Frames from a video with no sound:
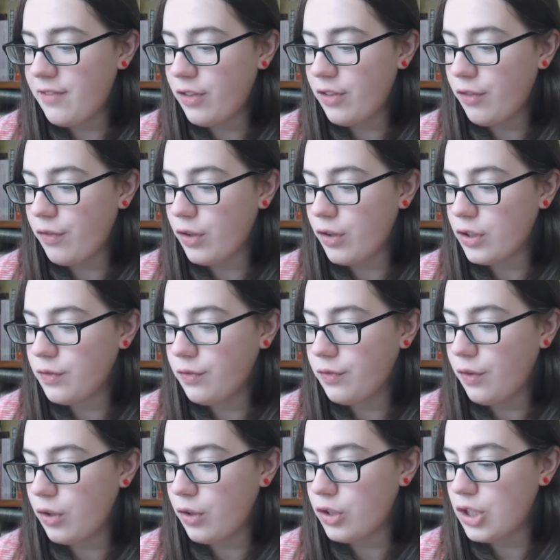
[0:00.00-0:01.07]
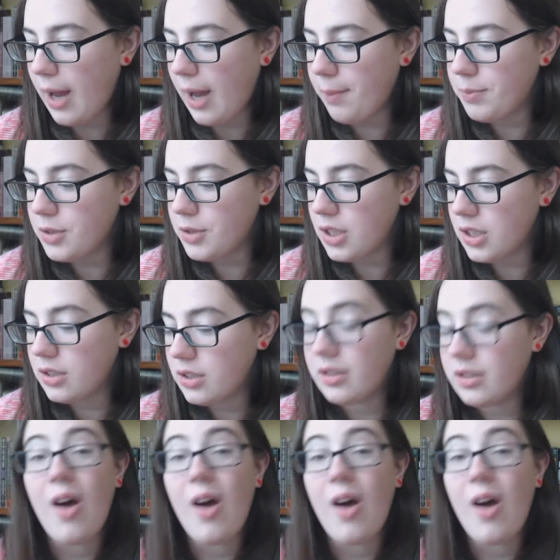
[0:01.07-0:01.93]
not even the first full chapter.